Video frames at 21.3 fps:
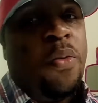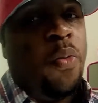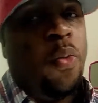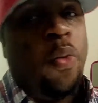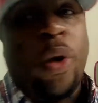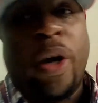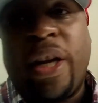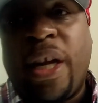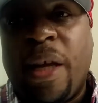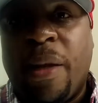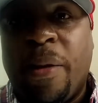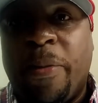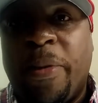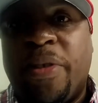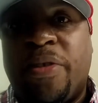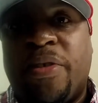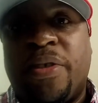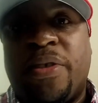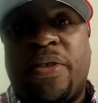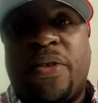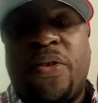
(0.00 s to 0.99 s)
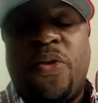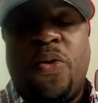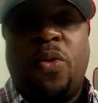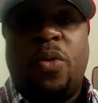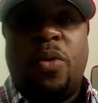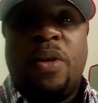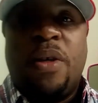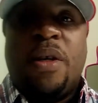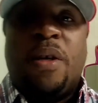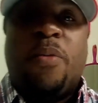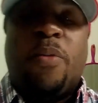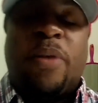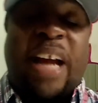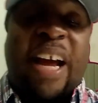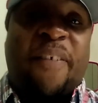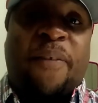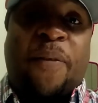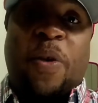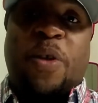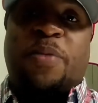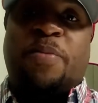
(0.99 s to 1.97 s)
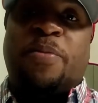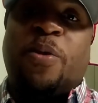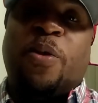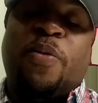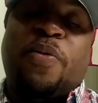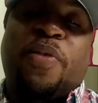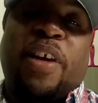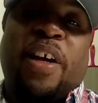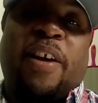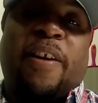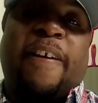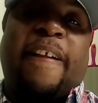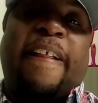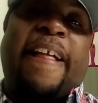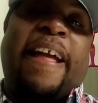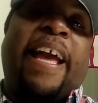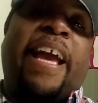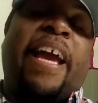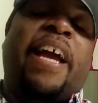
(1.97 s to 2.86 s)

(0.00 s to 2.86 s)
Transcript: one elementary school when I first moved there.